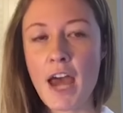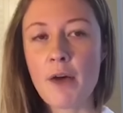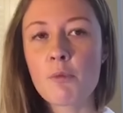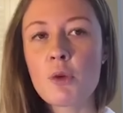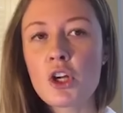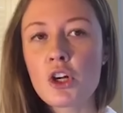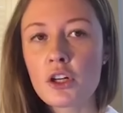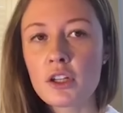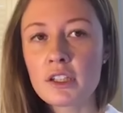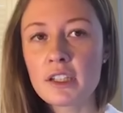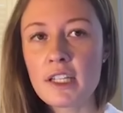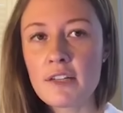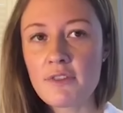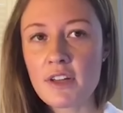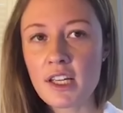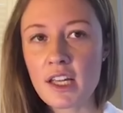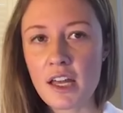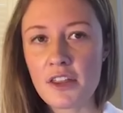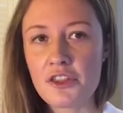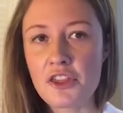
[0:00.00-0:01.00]
And we couldn't
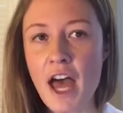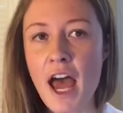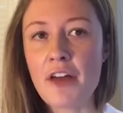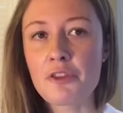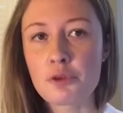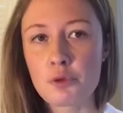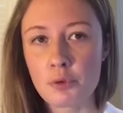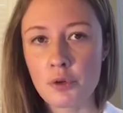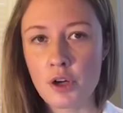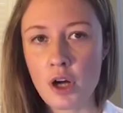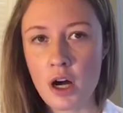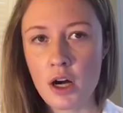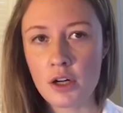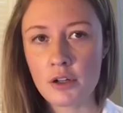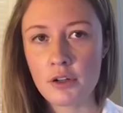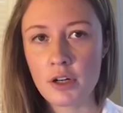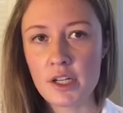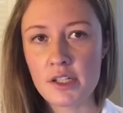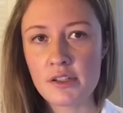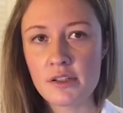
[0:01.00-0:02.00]
even get that through
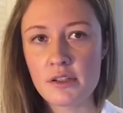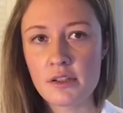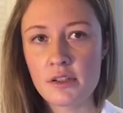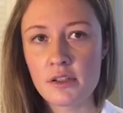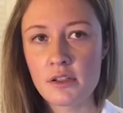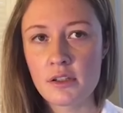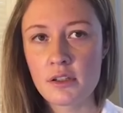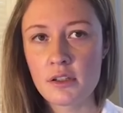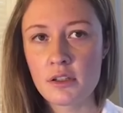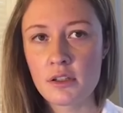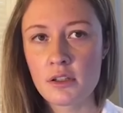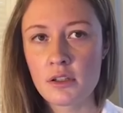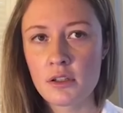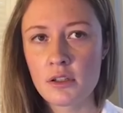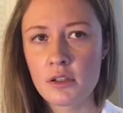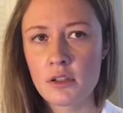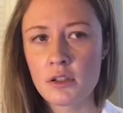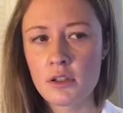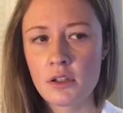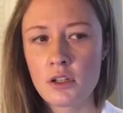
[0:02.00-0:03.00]
Congress.
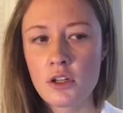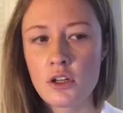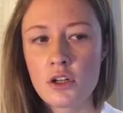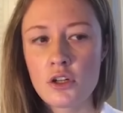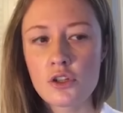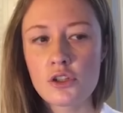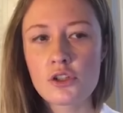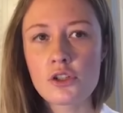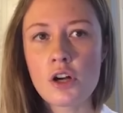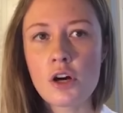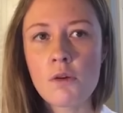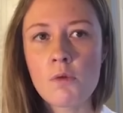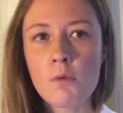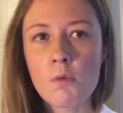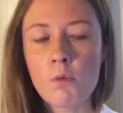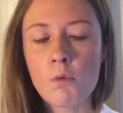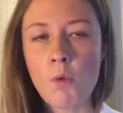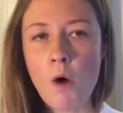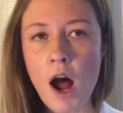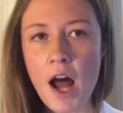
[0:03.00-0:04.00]

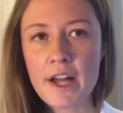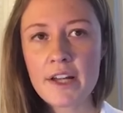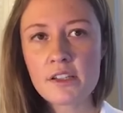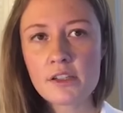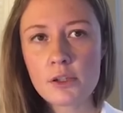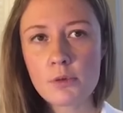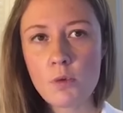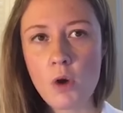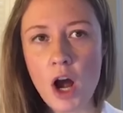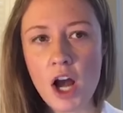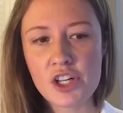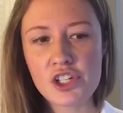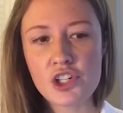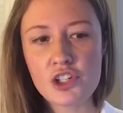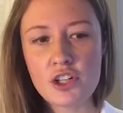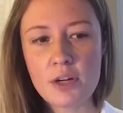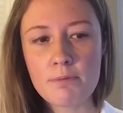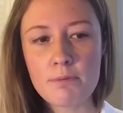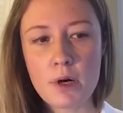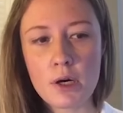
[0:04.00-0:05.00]
So why is the
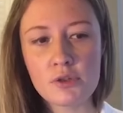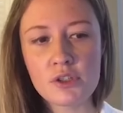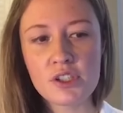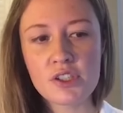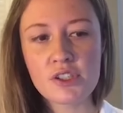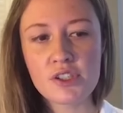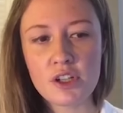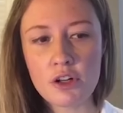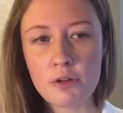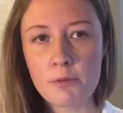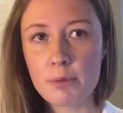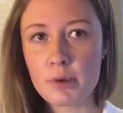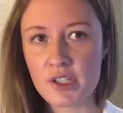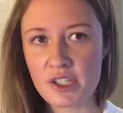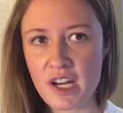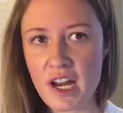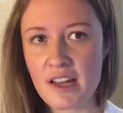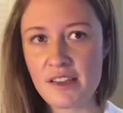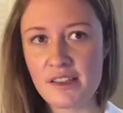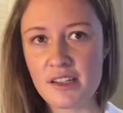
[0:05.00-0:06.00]
Washington Post still
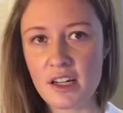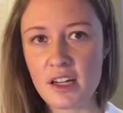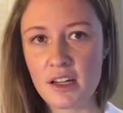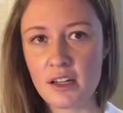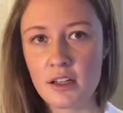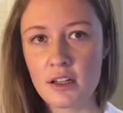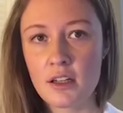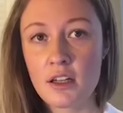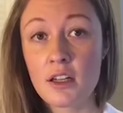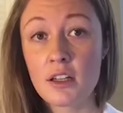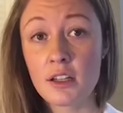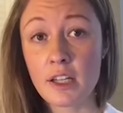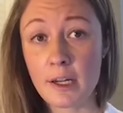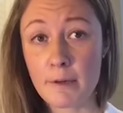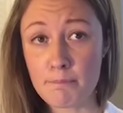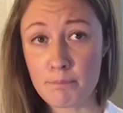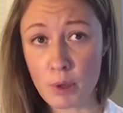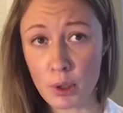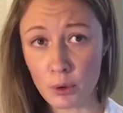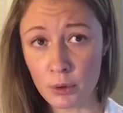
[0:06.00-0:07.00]
pretending
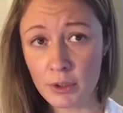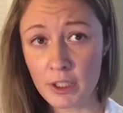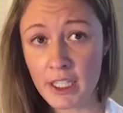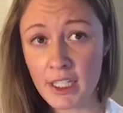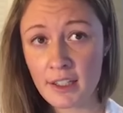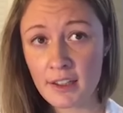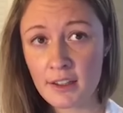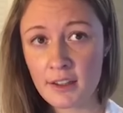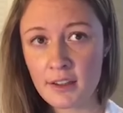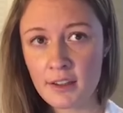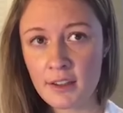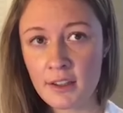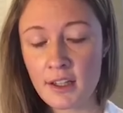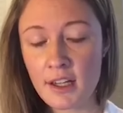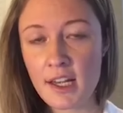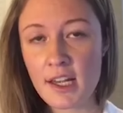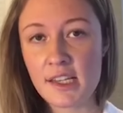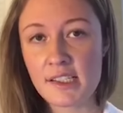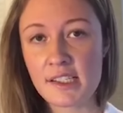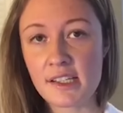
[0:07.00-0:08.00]
like polling
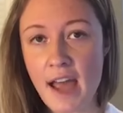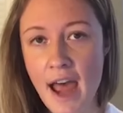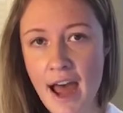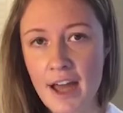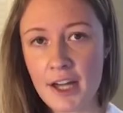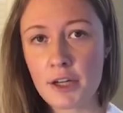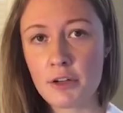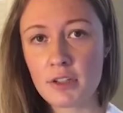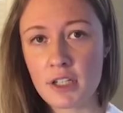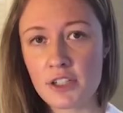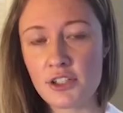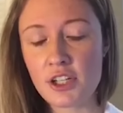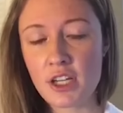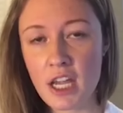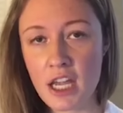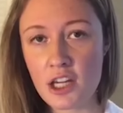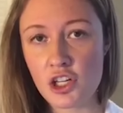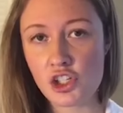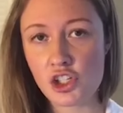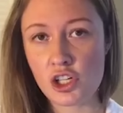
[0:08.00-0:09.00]
is an accurate
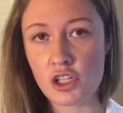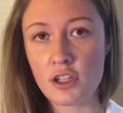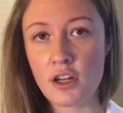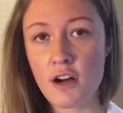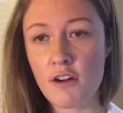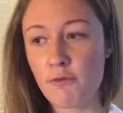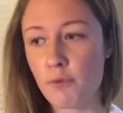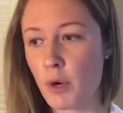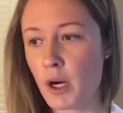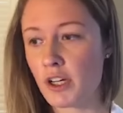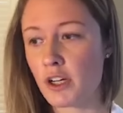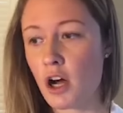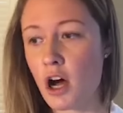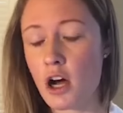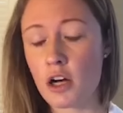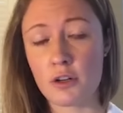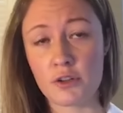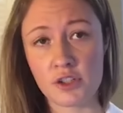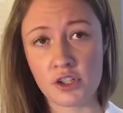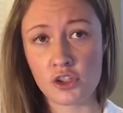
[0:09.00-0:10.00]
indication of what
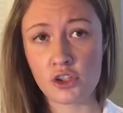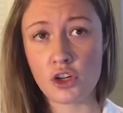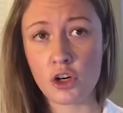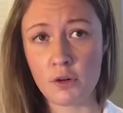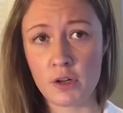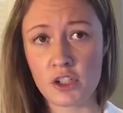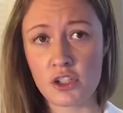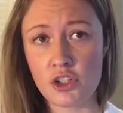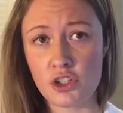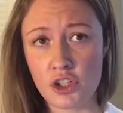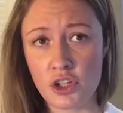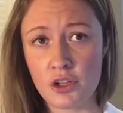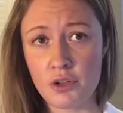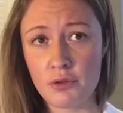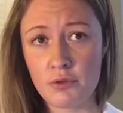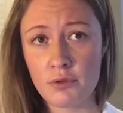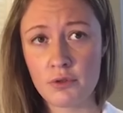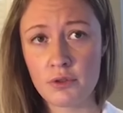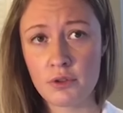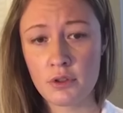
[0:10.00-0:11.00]
Congress is going to do?